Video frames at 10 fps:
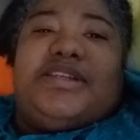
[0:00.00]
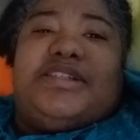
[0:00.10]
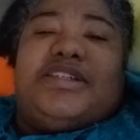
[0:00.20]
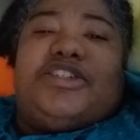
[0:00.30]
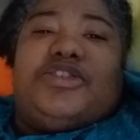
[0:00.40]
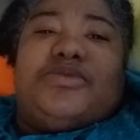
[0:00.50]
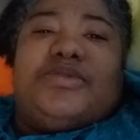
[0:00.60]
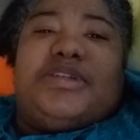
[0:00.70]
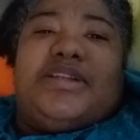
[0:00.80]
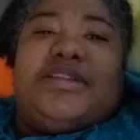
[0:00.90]

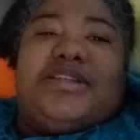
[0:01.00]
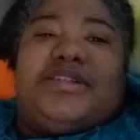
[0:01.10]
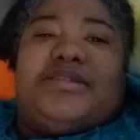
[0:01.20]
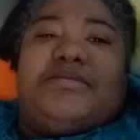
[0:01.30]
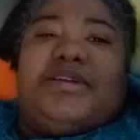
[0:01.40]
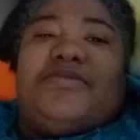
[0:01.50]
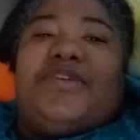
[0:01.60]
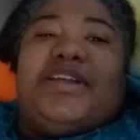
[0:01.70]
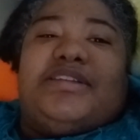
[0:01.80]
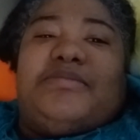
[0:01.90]
issues and this
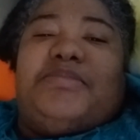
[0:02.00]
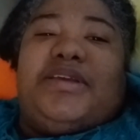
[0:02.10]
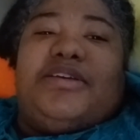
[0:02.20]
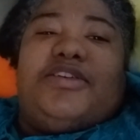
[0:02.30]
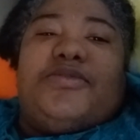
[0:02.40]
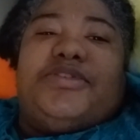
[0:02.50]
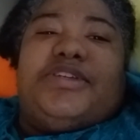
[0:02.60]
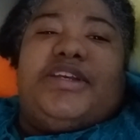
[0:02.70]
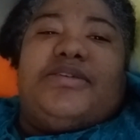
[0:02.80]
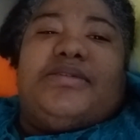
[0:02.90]
event being a huge
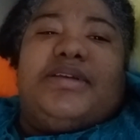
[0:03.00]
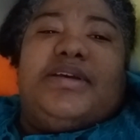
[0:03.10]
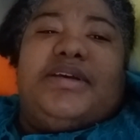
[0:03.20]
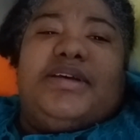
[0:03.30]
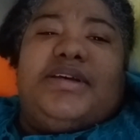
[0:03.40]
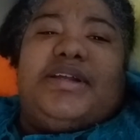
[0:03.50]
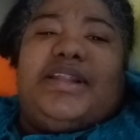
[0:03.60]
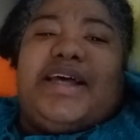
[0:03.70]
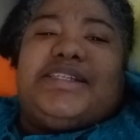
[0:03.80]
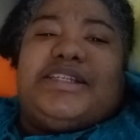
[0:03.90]
deal
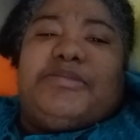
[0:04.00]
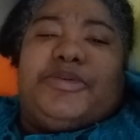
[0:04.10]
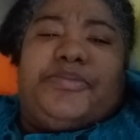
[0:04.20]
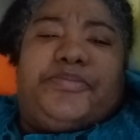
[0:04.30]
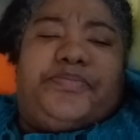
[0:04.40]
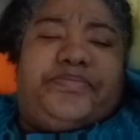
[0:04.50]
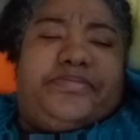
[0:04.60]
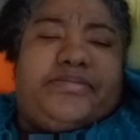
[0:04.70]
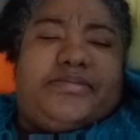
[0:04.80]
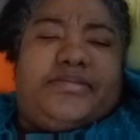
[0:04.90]
last summer.
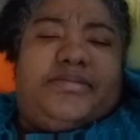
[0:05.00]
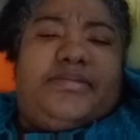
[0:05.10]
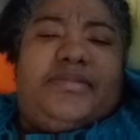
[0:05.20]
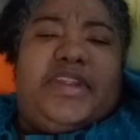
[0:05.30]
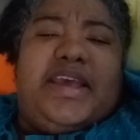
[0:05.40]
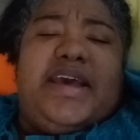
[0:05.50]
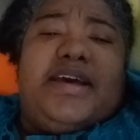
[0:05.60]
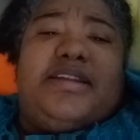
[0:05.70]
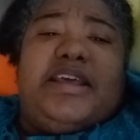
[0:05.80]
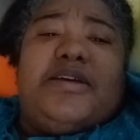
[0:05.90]

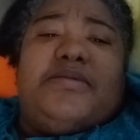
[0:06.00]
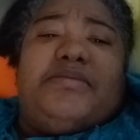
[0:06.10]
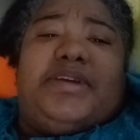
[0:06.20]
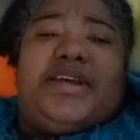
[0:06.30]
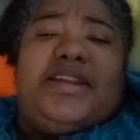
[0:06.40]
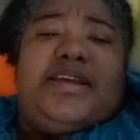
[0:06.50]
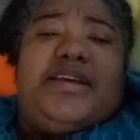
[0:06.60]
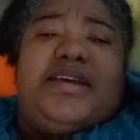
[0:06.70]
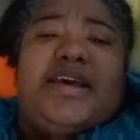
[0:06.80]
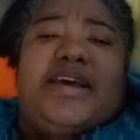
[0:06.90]
And
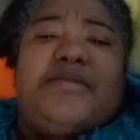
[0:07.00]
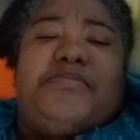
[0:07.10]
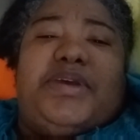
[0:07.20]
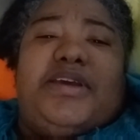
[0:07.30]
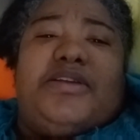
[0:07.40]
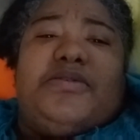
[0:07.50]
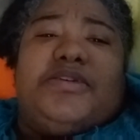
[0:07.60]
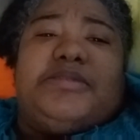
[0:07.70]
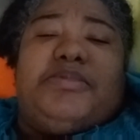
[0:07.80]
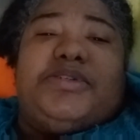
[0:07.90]
Kitty and Peter
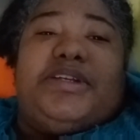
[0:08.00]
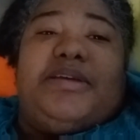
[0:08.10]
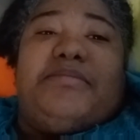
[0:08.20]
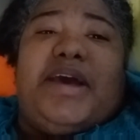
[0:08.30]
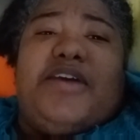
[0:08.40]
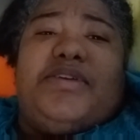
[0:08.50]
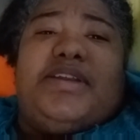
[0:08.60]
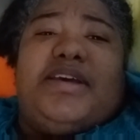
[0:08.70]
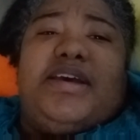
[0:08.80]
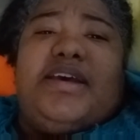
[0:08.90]
are supposed to get
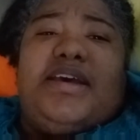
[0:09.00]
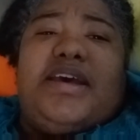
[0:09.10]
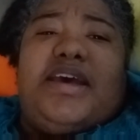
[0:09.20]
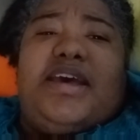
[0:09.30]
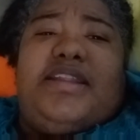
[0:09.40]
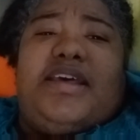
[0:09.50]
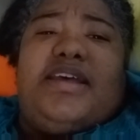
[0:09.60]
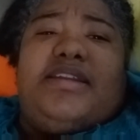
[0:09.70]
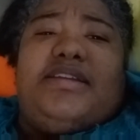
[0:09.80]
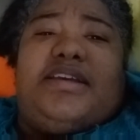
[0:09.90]
married, and
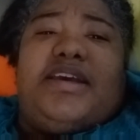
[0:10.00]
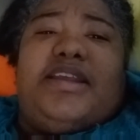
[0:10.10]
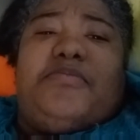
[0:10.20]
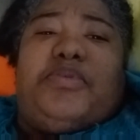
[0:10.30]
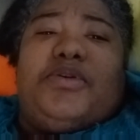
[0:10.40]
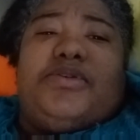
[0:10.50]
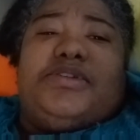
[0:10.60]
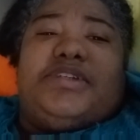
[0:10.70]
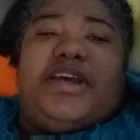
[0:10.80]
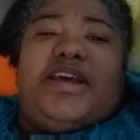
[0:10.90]
then Kitty
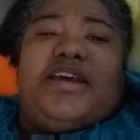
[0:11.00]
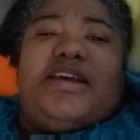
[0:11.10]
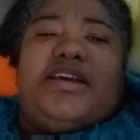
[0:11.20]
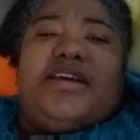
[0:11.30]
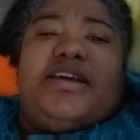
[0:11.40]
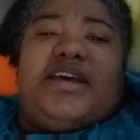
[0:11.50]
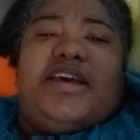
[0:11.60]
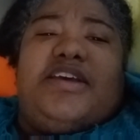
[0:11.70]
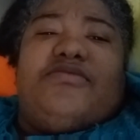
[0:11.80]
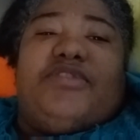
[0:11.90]
pulls
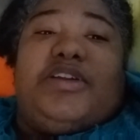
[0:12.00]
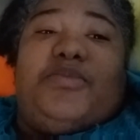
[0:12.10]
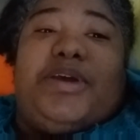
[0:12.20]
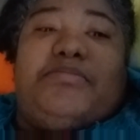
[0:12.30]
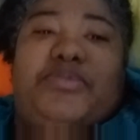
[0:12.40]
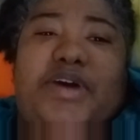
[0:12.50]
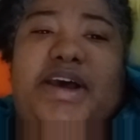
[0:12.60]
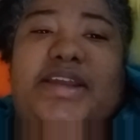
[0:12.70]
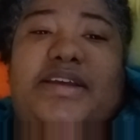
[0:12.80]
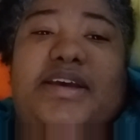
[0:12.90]
a runaway
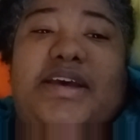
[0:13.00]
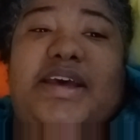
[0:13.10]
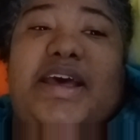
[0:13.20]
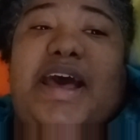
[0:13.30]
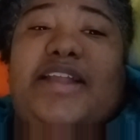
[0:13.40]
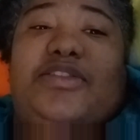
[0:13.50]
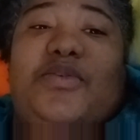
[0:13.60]
bride at the